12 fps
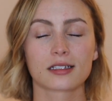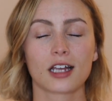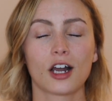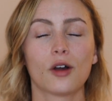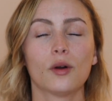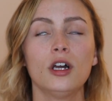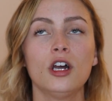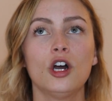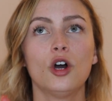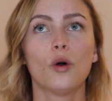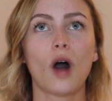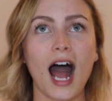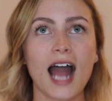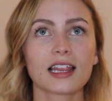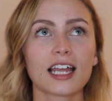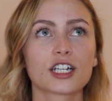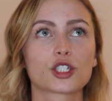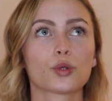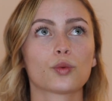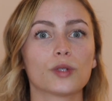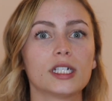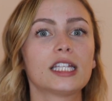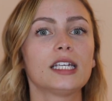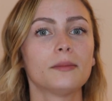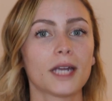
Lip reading: So I like to really